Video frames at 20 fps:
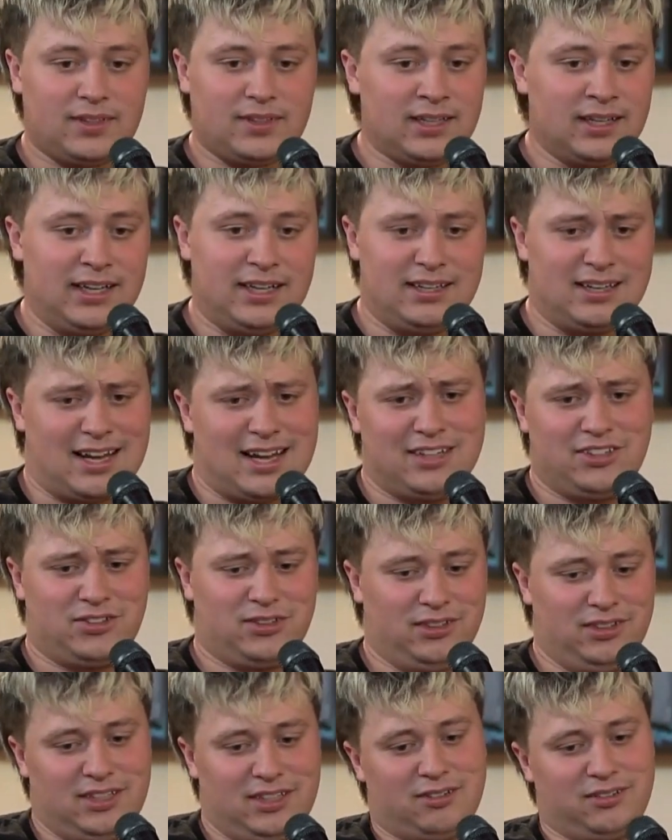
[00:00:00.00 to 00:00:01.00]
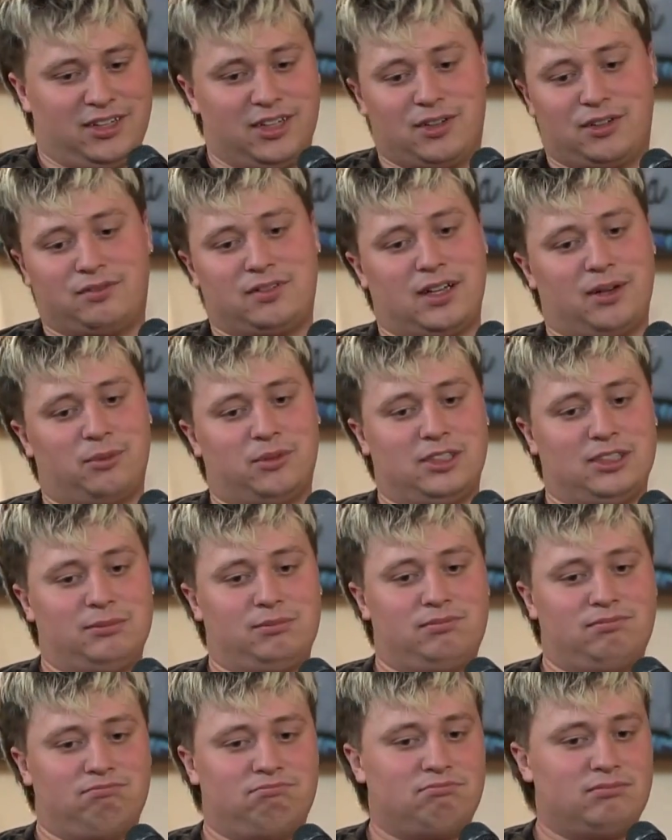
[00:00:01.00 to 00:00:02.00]
And I truly don't know if I would
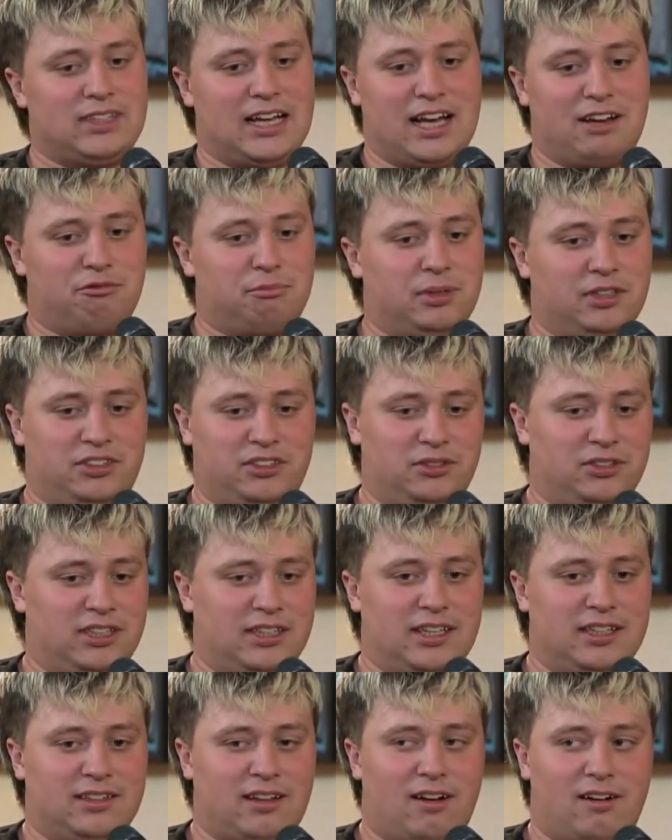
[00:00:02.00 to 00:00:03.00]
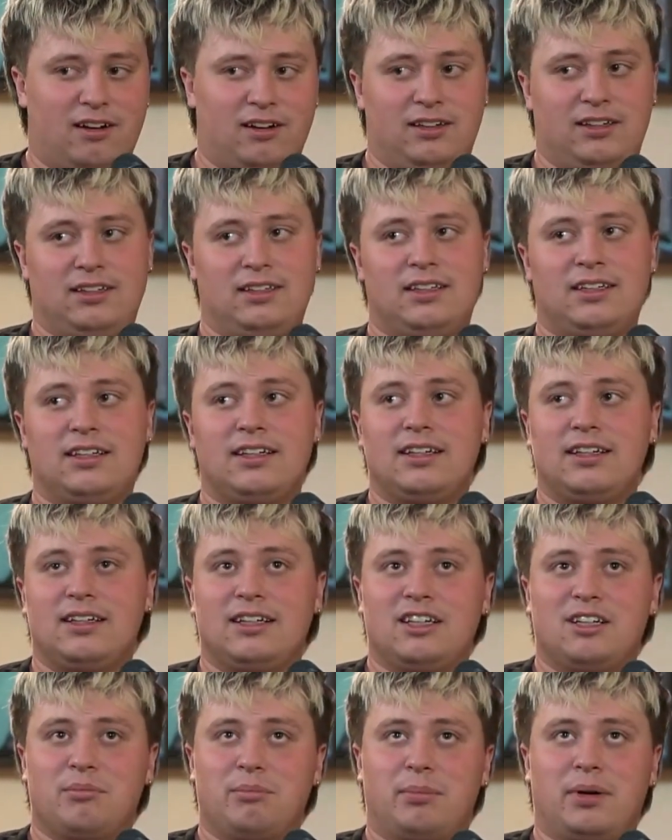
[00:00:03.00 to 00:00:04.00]
have pursued it as hard
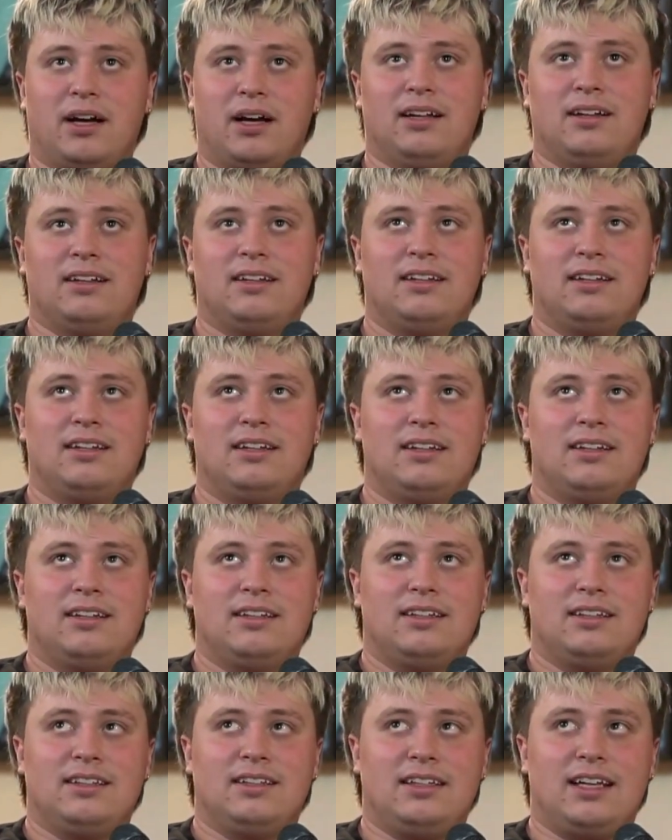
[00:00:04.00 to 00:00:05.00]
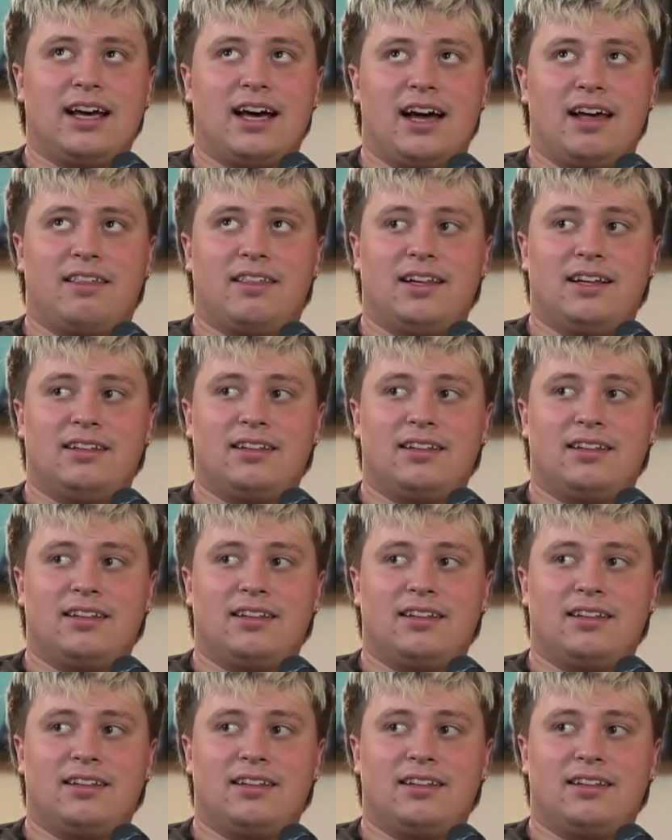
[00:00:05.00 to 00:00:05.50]
but yeah, I think